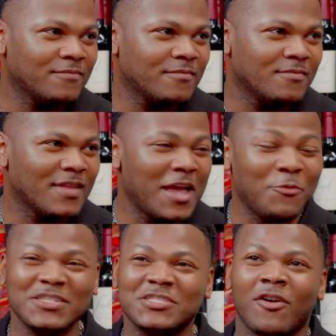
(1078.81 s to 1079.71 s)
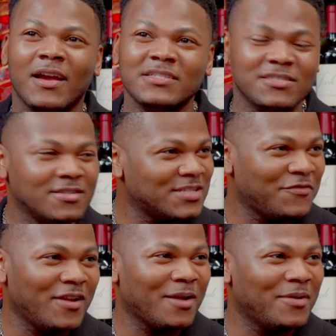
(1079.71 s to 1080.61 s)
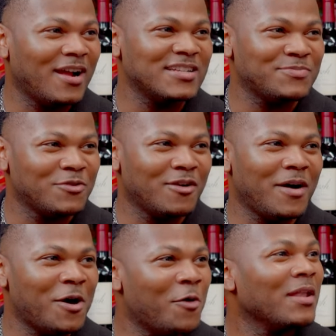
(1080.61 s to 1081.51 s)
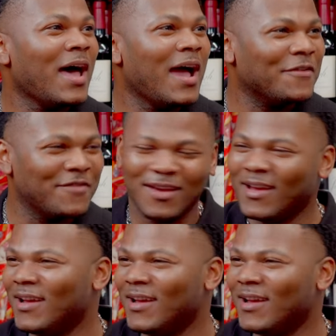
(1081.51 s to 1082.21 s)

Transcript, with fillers: Mm. And which is crazy because I feel like I've been an entrepreneur my whole life.